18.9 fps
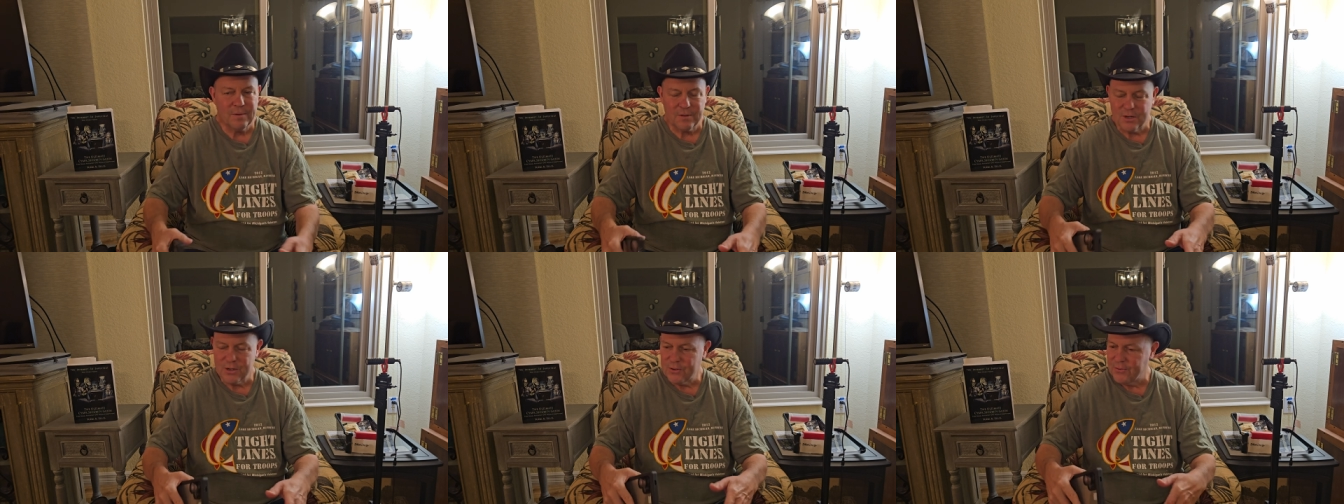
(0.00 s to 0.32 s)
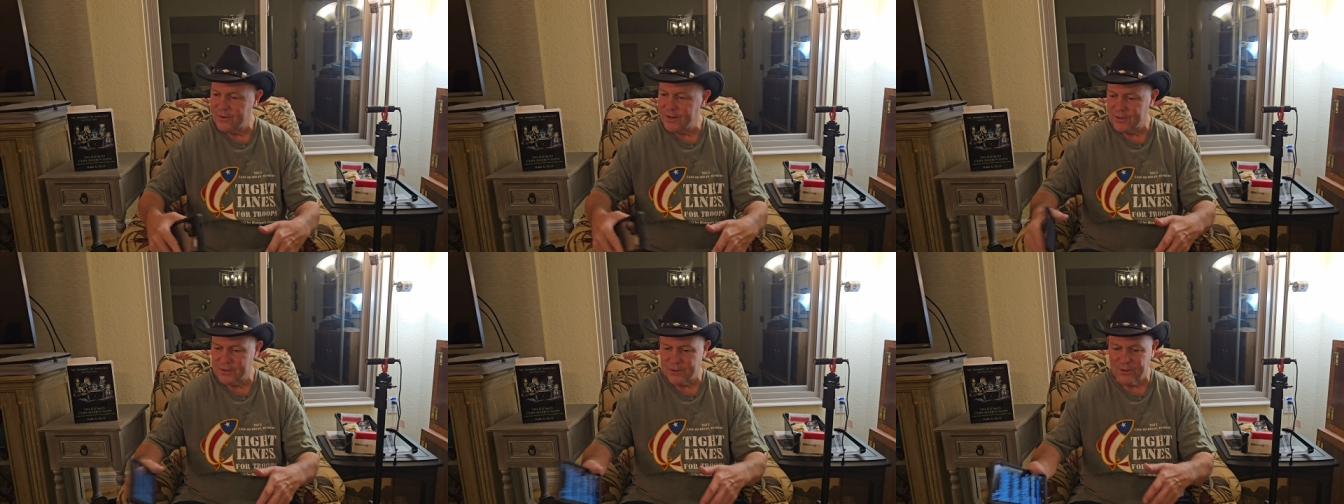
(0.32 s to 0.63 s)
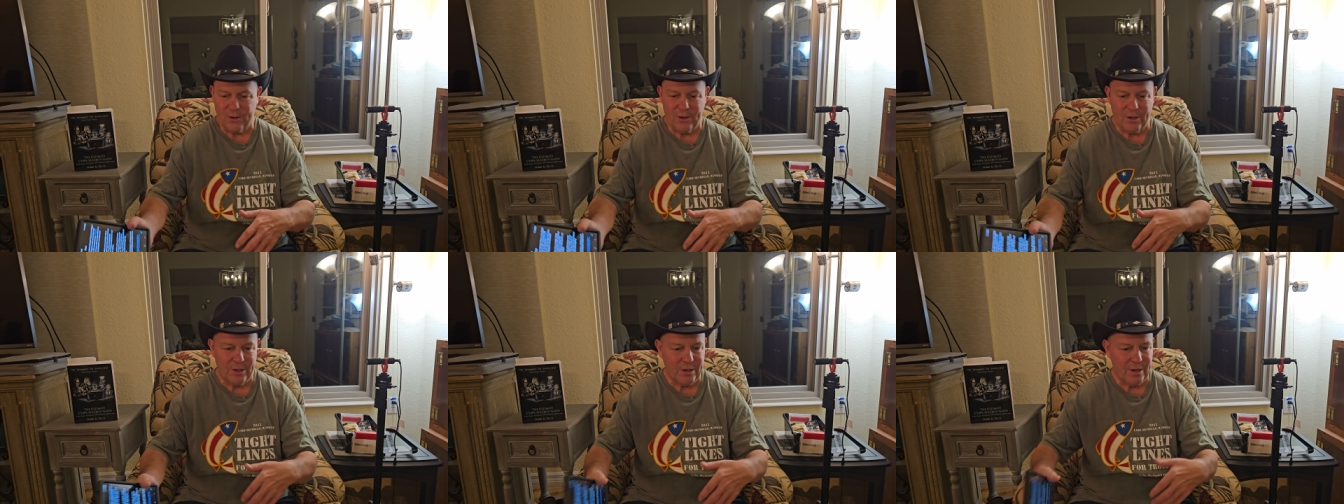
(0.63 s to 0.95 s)
The streets are
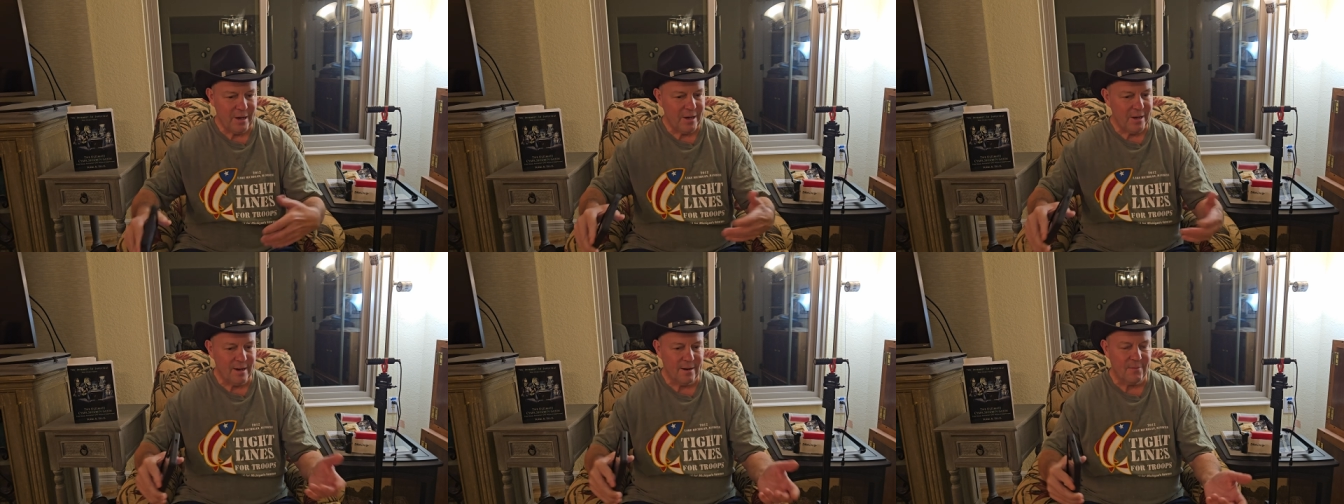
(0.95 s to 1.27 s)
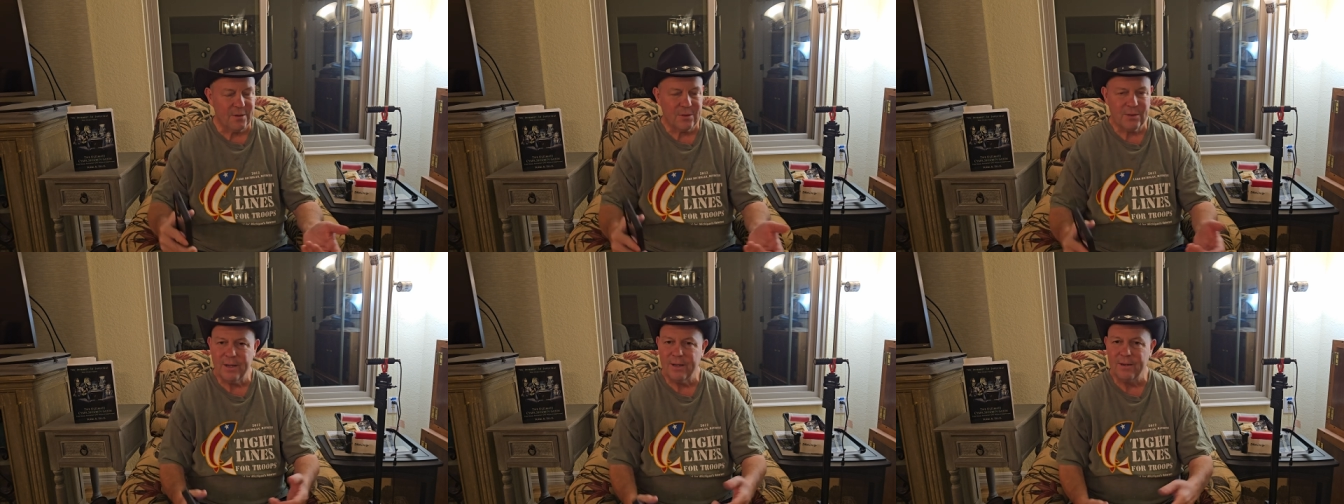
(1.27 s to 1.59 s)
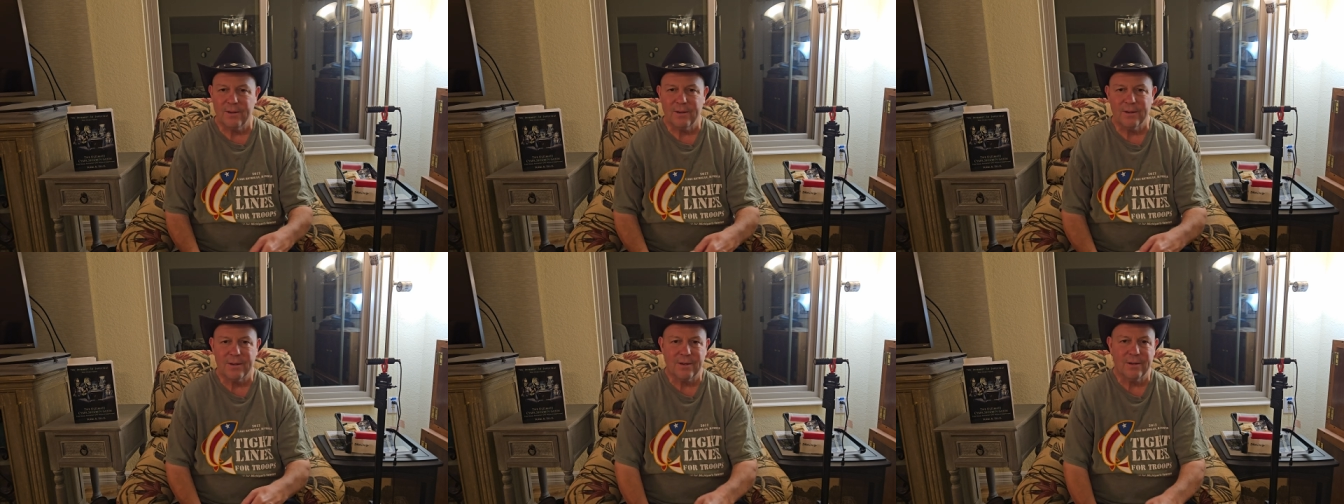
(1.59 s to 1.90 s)
clean.
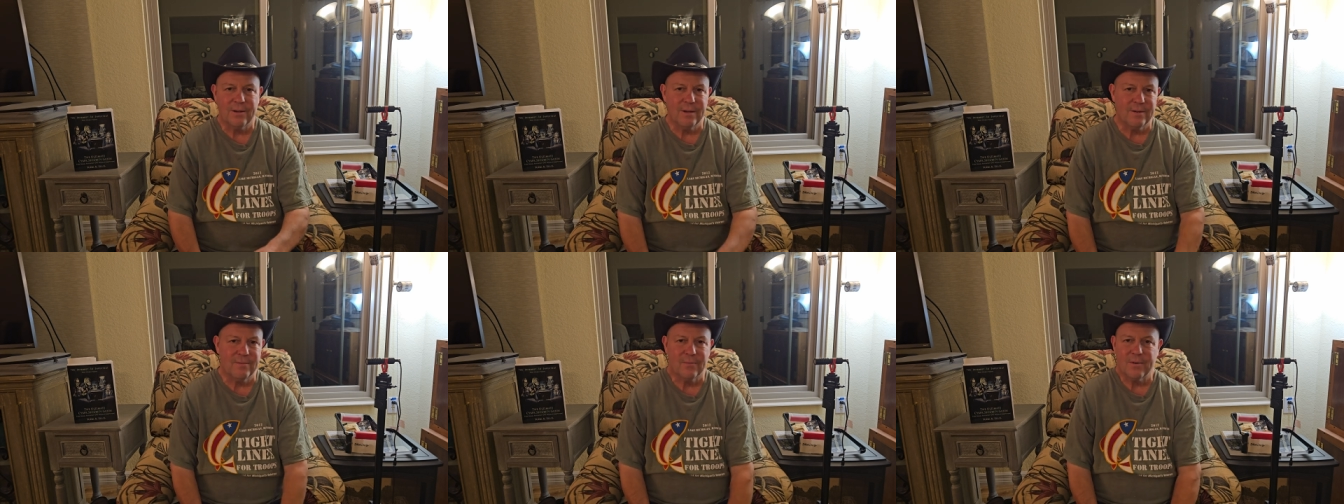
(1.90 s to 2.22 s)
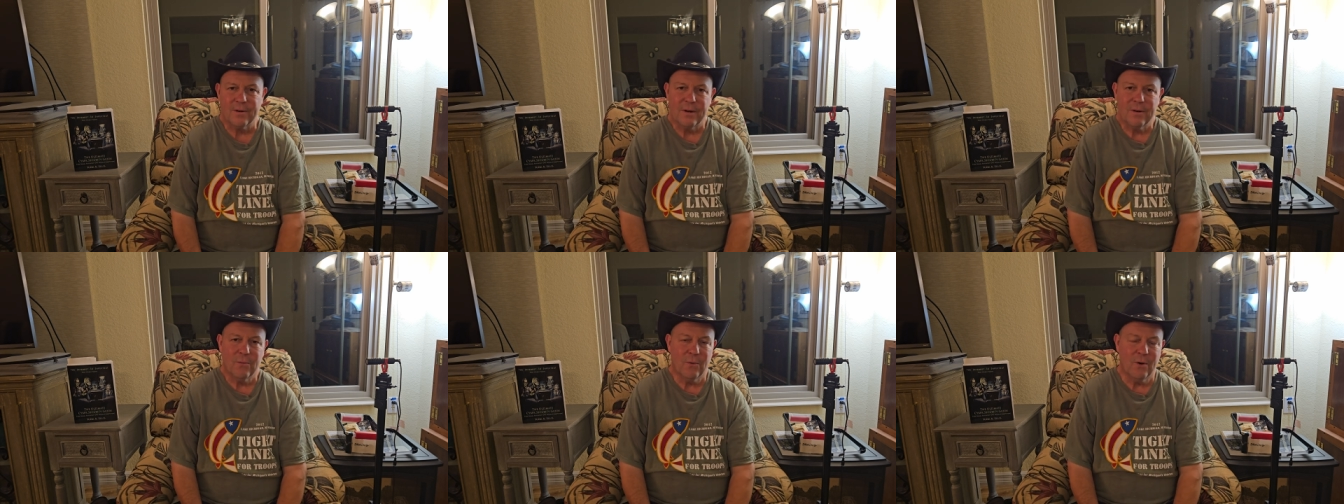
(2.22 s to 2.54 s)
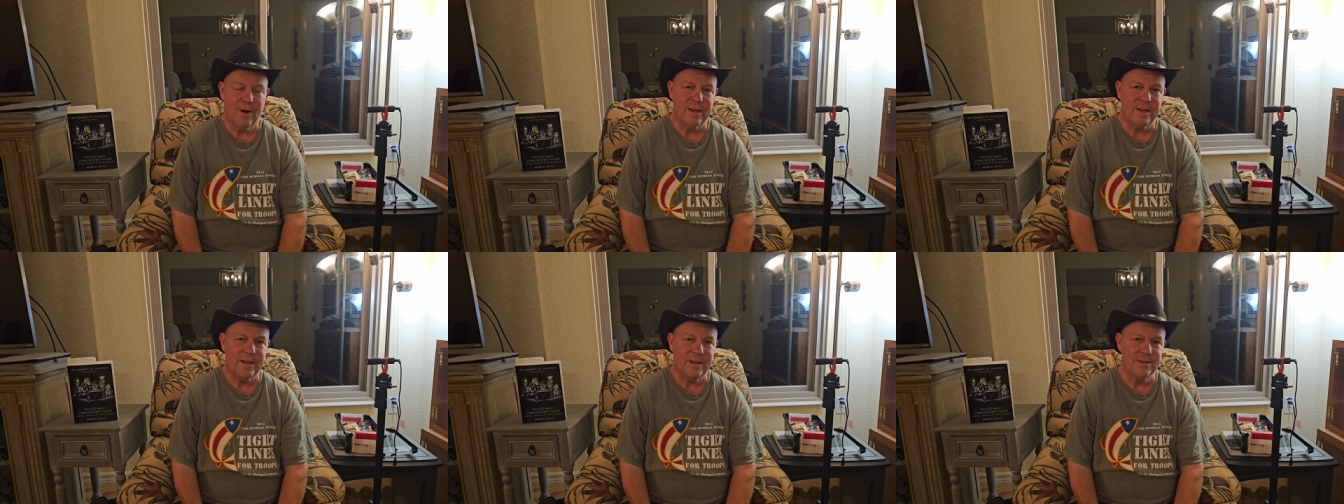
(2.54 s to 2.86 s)
Everything looked good.
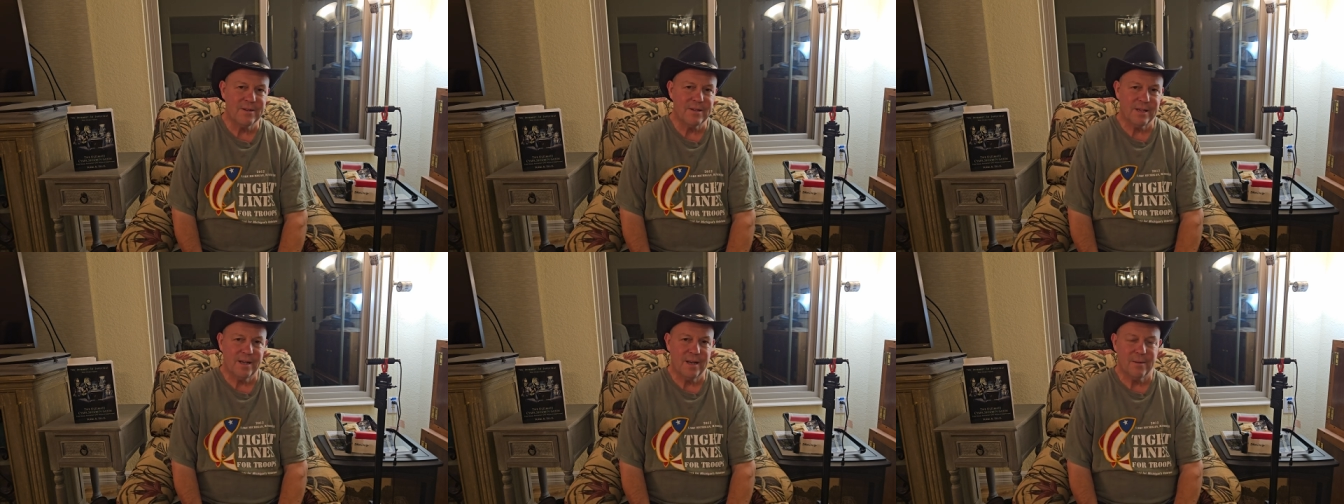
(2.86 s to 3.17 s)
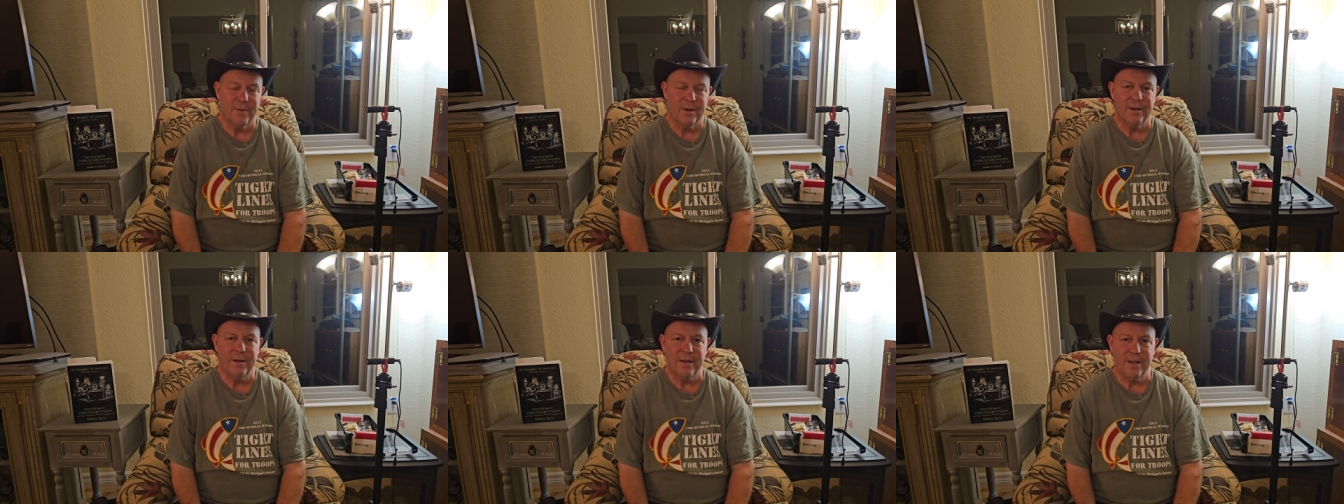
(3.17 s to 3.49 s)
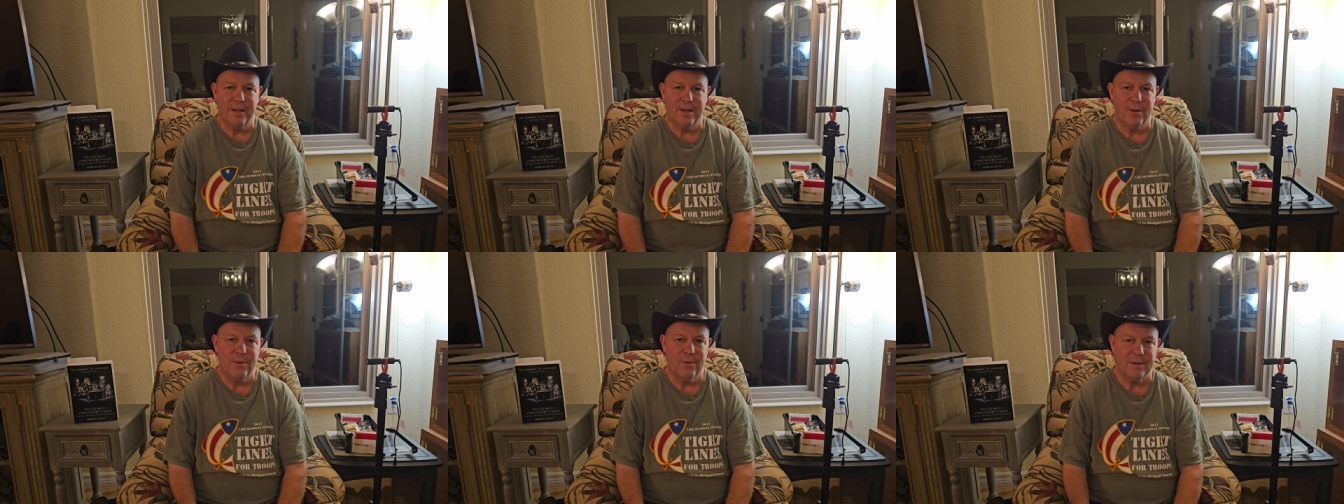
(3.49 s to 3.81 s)
What can you say about
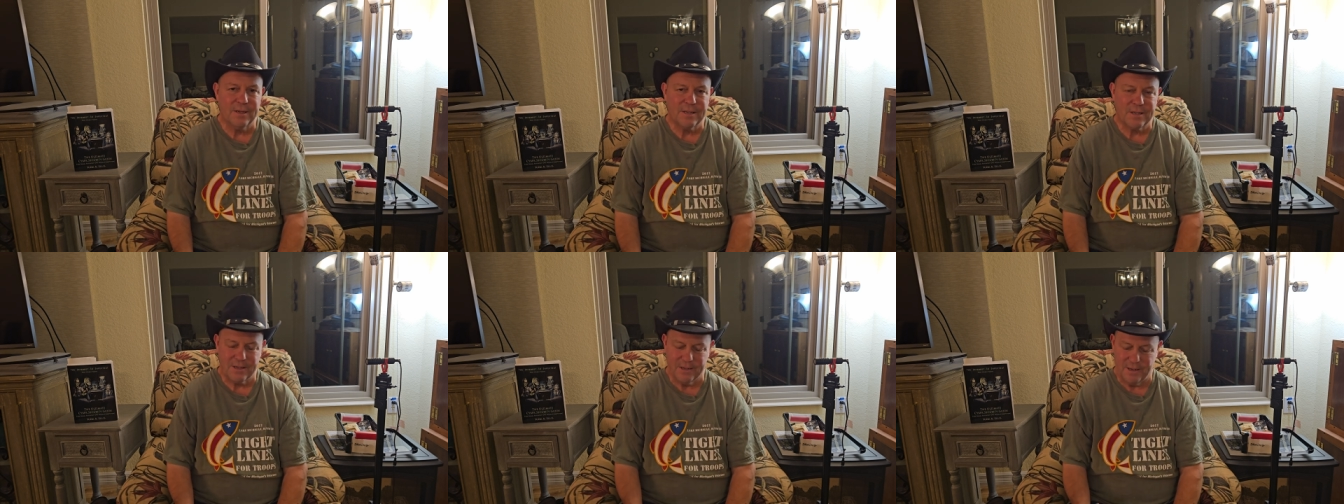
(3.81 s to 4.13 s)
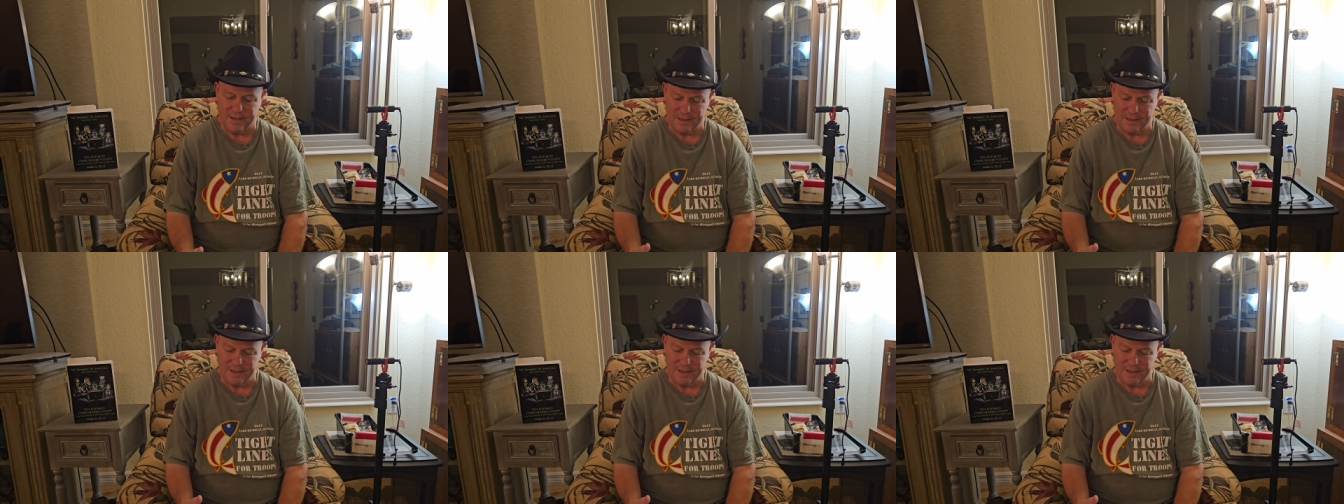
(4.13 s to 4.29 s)
any U.S.